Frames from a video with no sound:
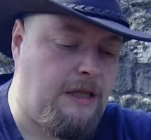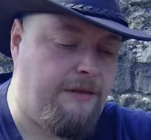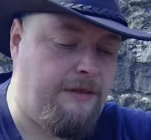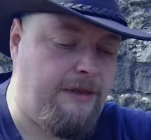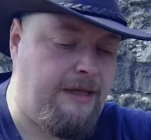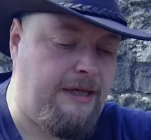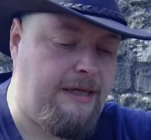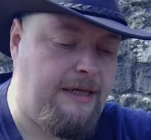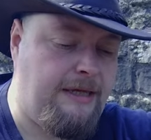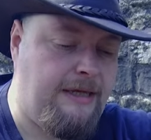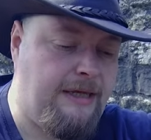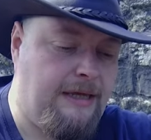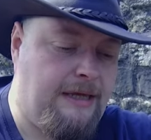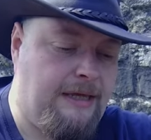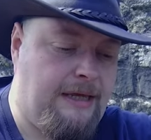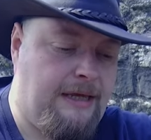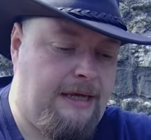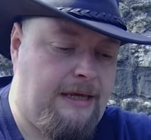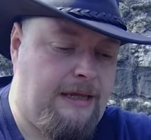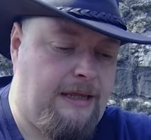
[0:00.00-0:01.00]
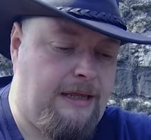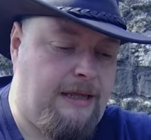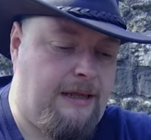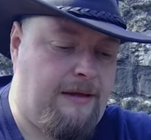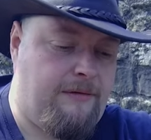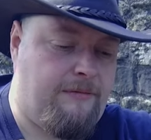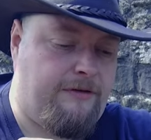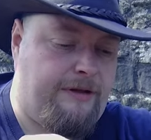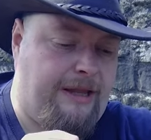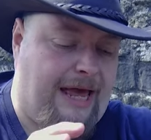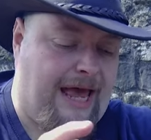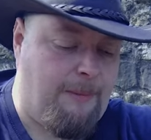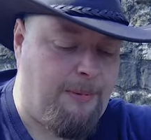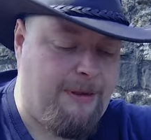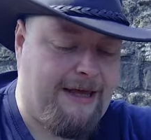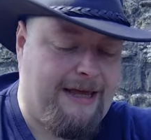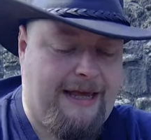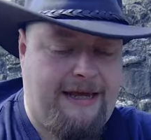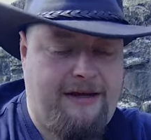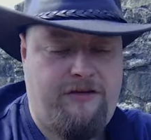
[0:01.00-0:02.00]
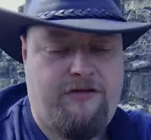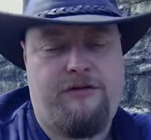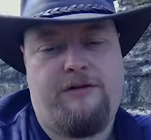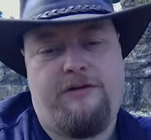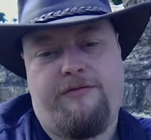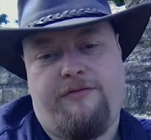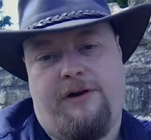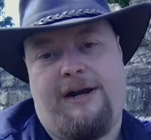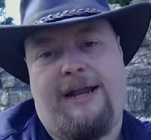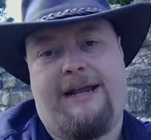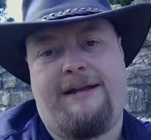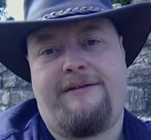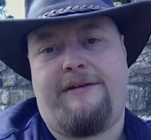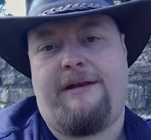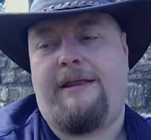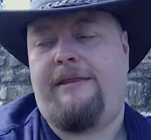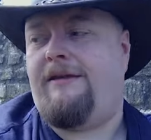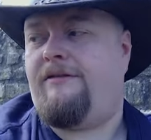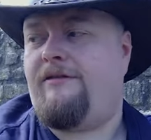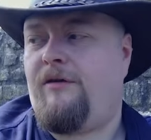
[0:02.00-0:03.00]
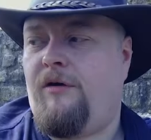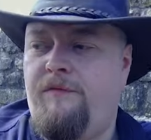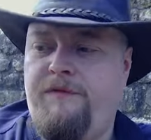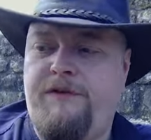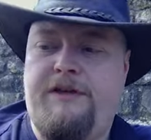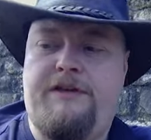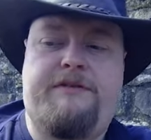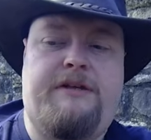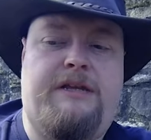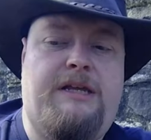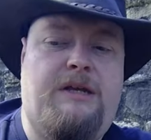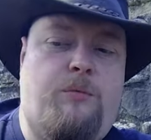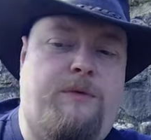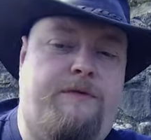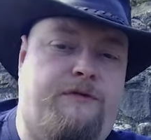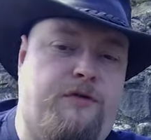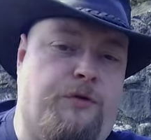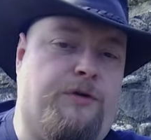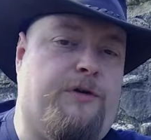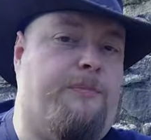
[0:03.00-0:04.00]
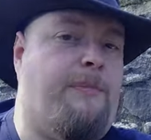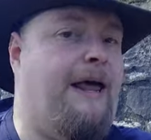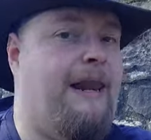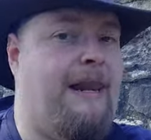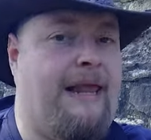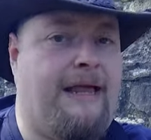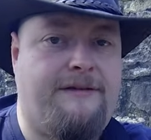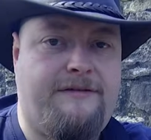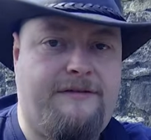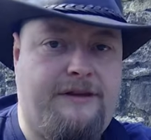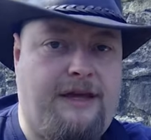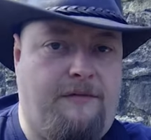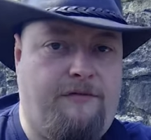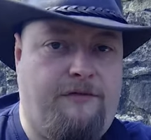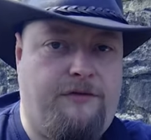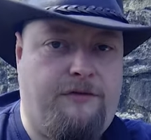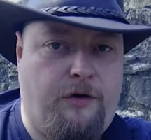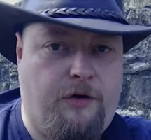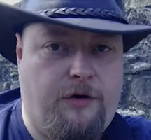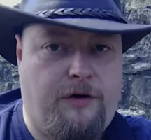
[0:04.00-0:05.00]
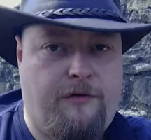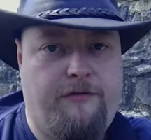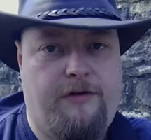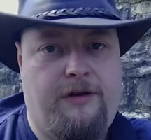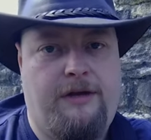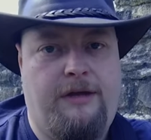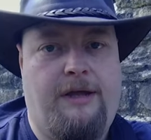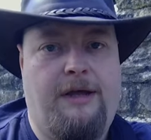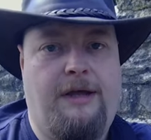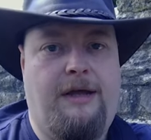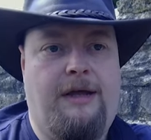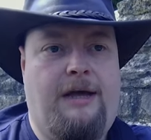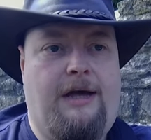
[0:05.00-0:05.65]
The applications for a lens like this, obviously we've talked about landscape photography